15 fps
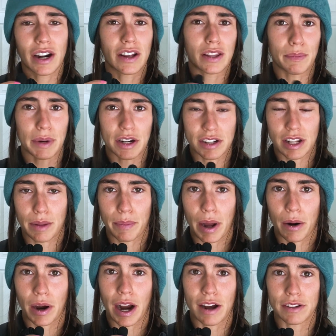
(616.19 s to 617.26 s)
and the beers at the
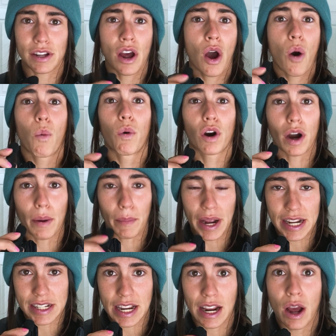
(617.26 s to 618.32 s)
Powerhouse were
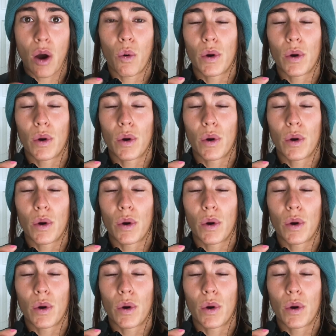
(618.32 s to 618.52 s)
amazing.